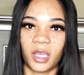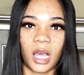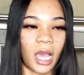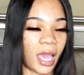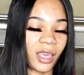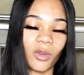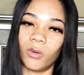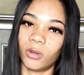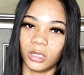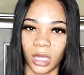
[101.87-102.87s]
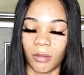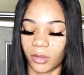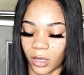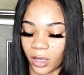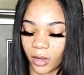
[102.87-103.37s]
I eat all day. I'm
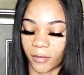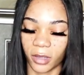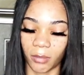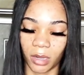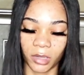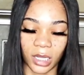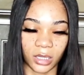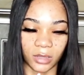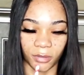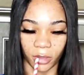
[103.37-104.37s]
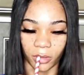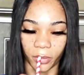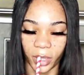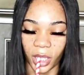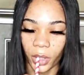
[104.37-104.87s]
thugging it out for y'all. Let me get this video out the
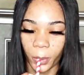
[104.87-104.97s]
way.